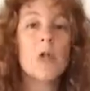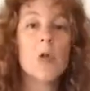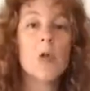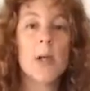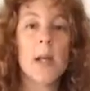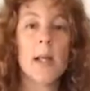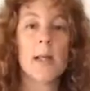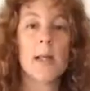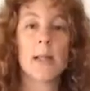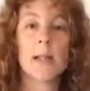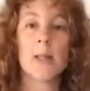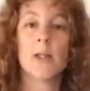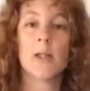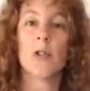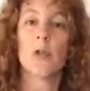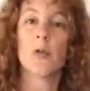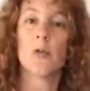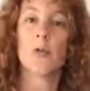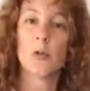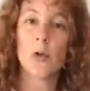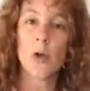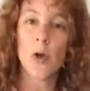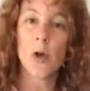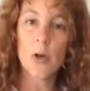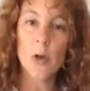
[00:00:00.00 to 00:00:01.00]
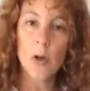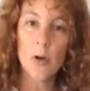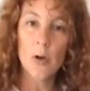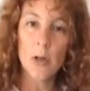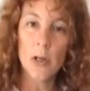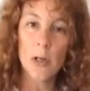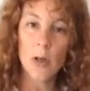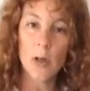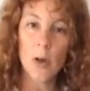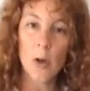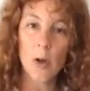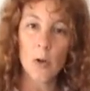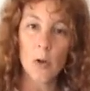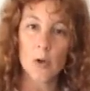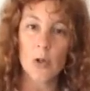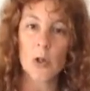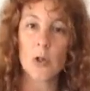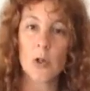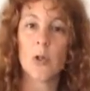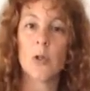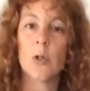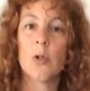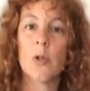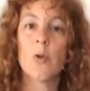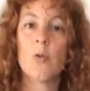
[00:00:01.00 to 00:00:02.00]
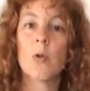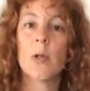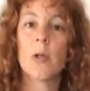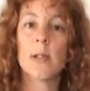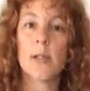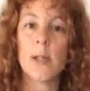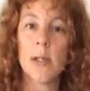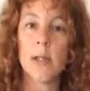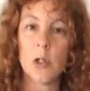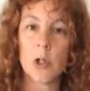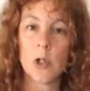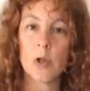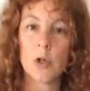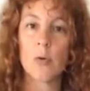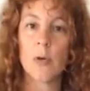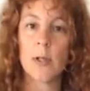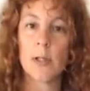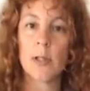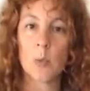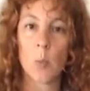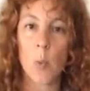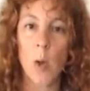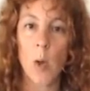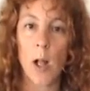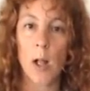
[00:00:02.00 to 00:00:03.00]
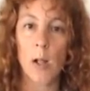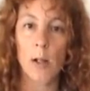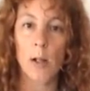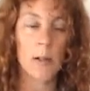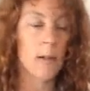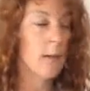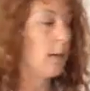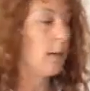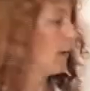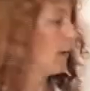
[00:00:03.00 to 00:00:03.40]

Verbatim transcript: your lessons. You're not only a coach, you're a teacher as well.